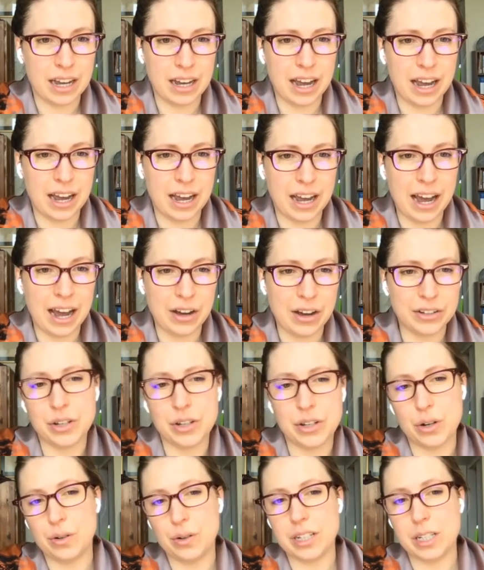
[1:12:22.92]
how,
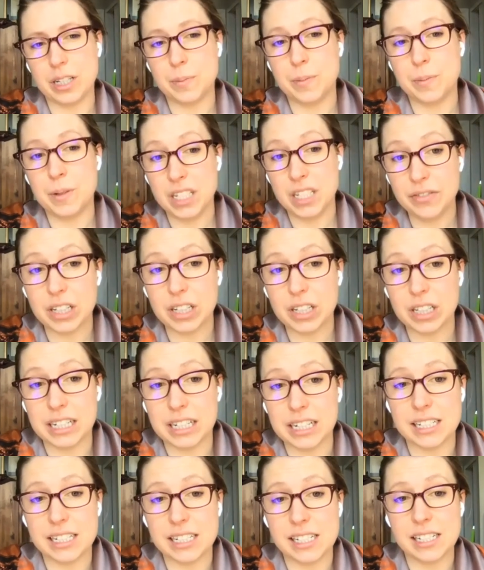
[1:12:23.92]
so
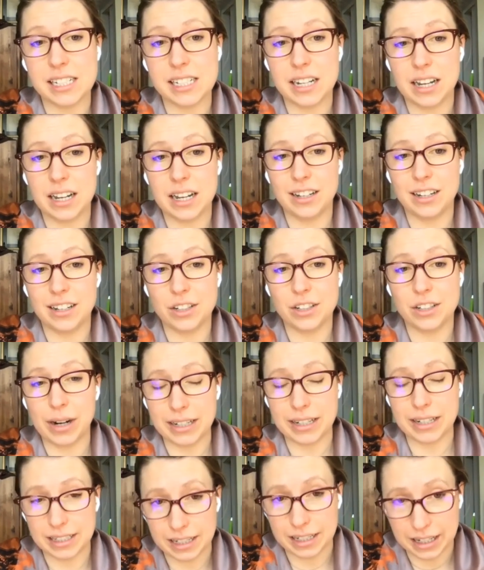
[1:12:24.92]
specifically it's,
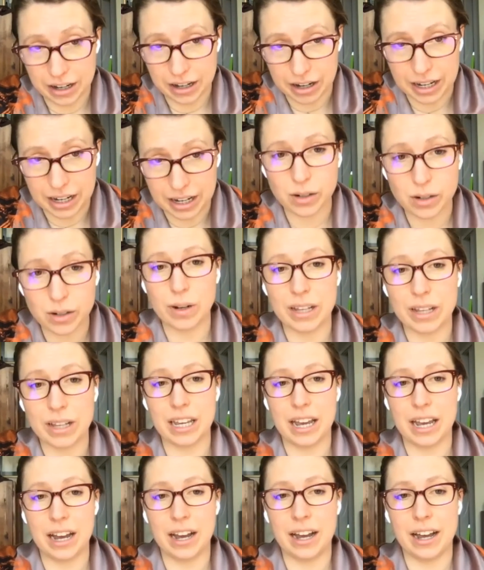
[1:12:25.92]
directed at Eric, whether
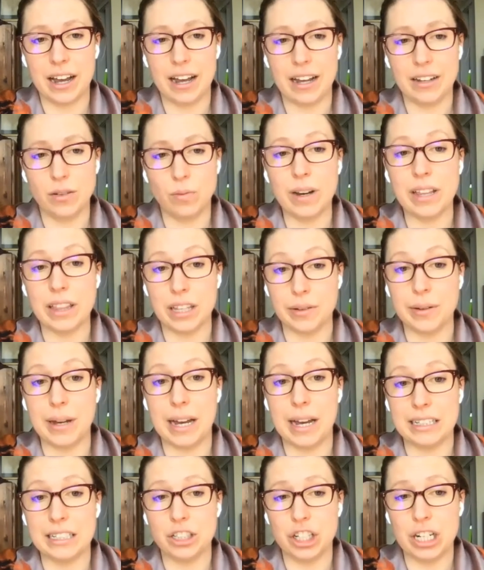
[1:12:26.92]
uh, whether you
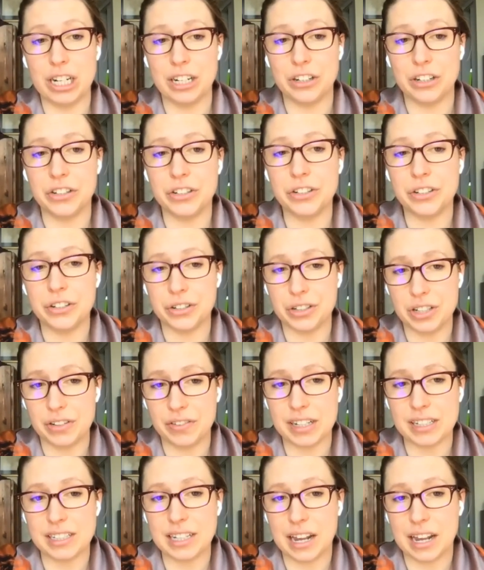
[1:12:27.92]
had to change your
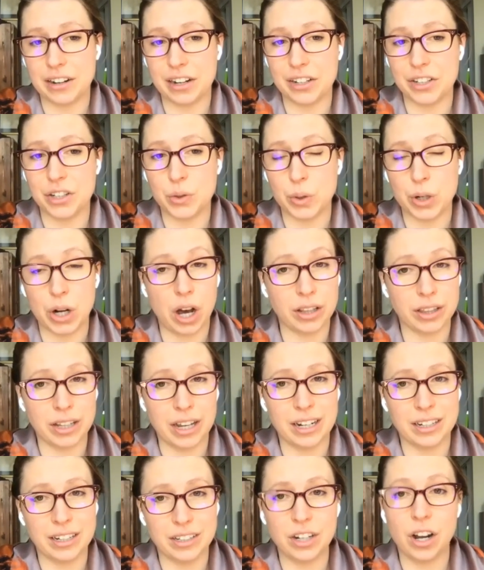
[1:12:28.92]
Civic Saturdays to an
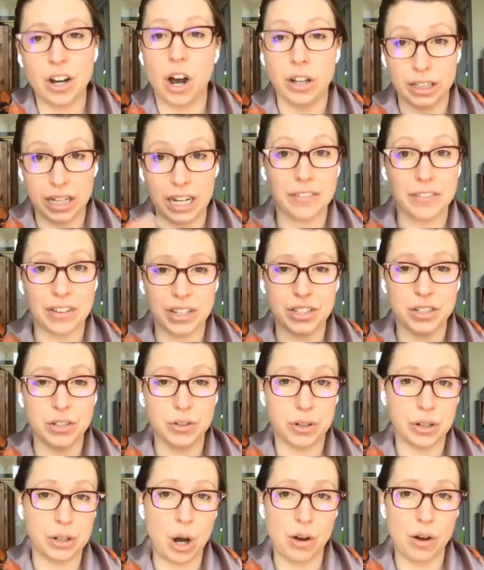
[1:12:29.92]
online to online events due
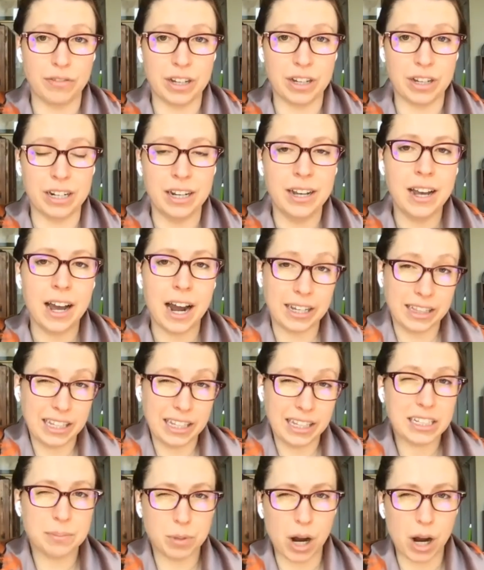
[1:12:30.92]
to COVID. I'd like
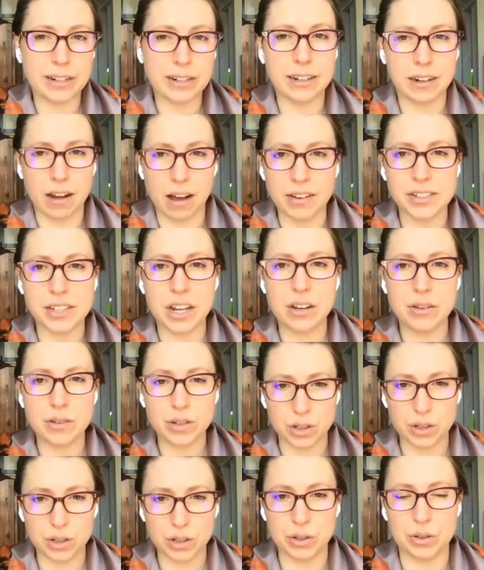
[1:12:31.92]
to broaden it also
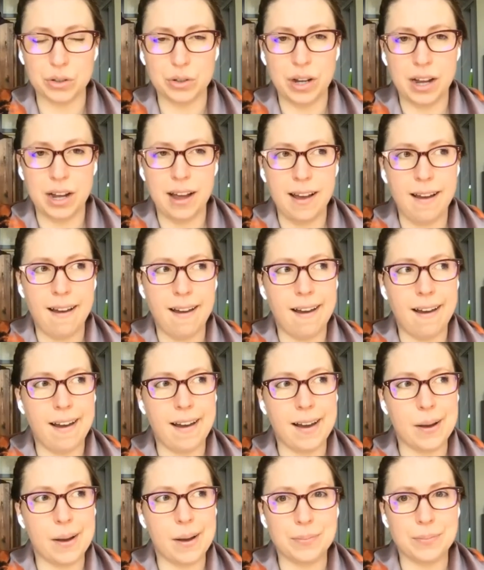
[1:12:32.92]
to
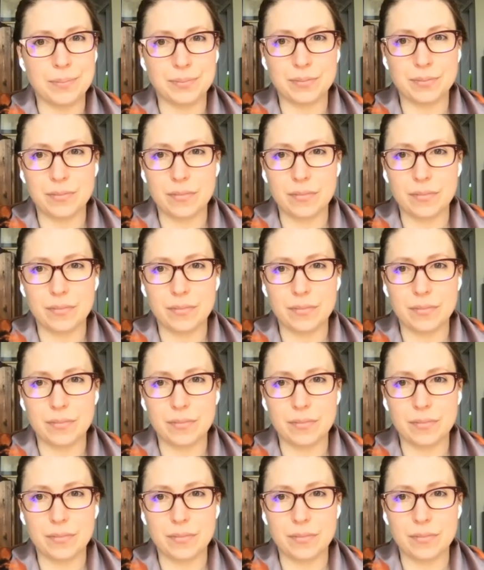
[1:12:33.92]
um,